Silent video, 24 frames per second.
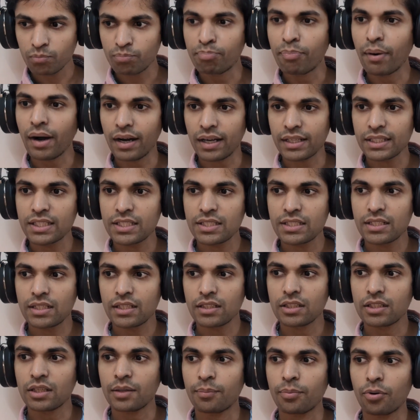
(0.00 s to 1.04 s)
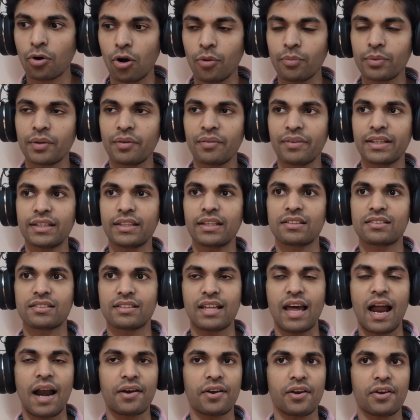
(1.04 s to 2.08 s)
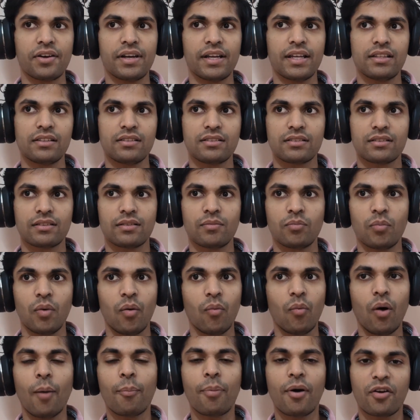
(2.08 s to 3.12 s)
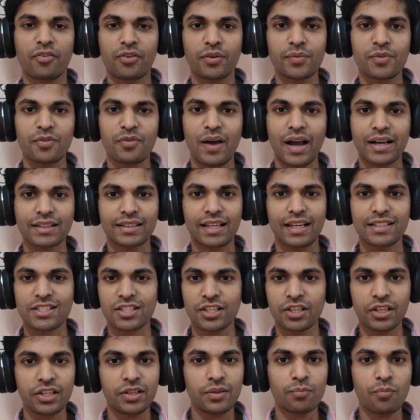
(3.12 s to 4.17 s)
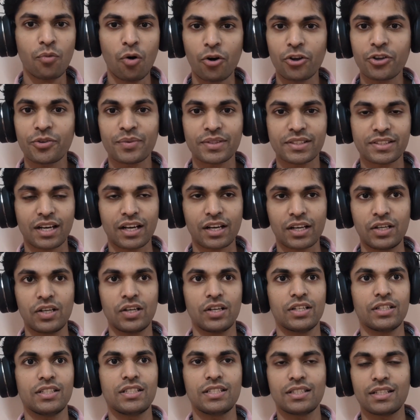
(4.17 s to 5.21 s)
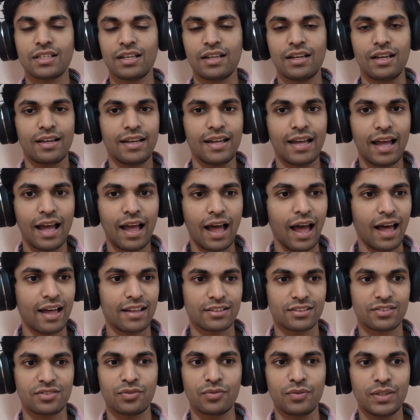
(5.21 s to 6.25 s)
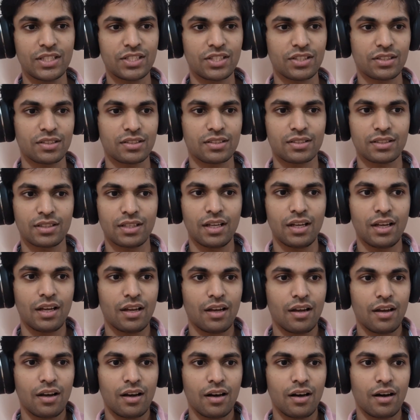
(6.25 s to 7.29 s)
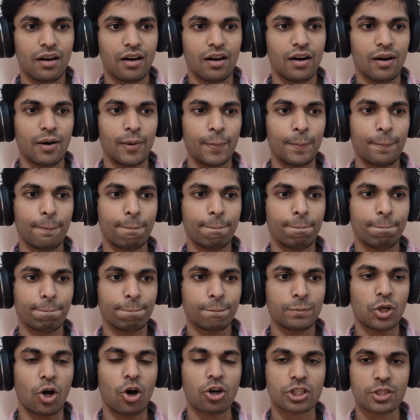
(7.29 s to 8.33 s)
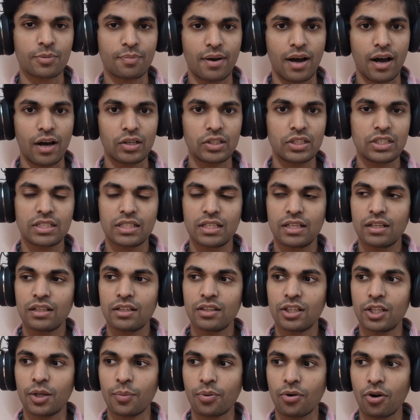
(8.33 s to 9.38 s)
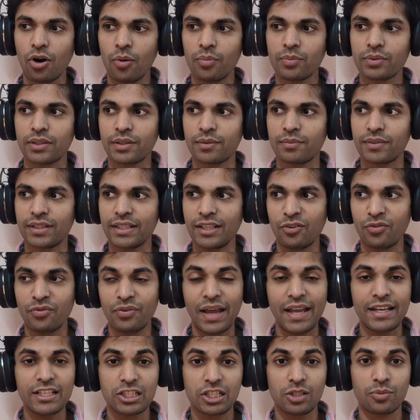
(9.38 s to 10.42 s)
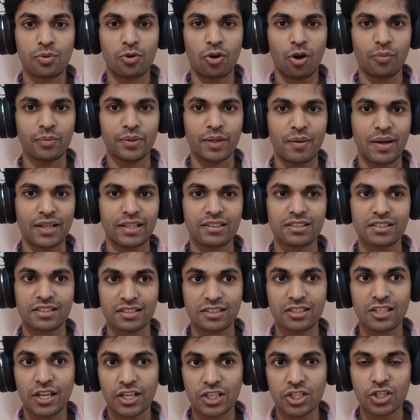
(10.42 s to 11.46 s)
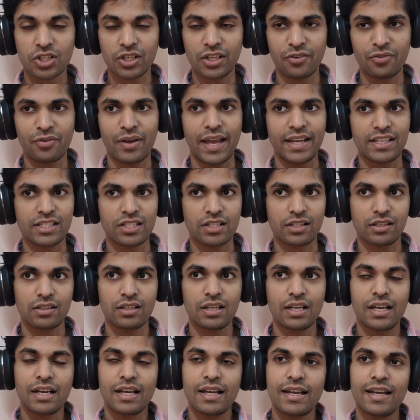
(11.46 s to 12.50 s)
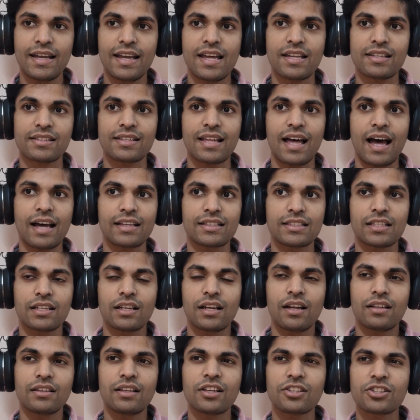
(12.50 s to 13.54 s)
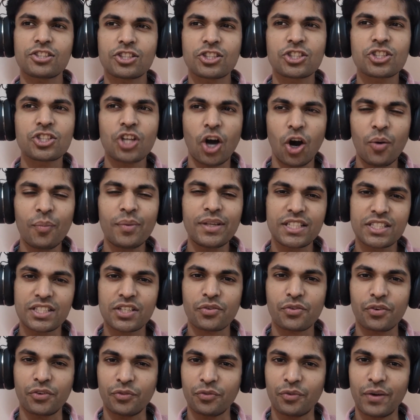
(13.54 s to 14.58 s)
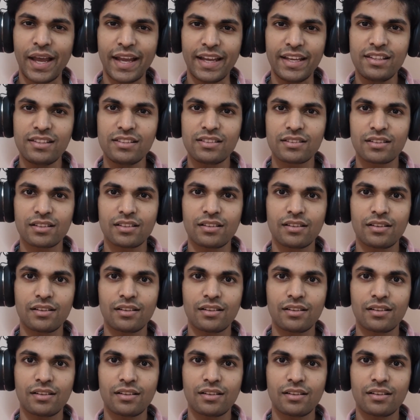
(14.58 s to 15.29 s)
But the problem with the scenario is, apart from the fact that more humans are good, as we just talked about, the problem, the fatal problem, and this is literally fatal, is that there's so many different ways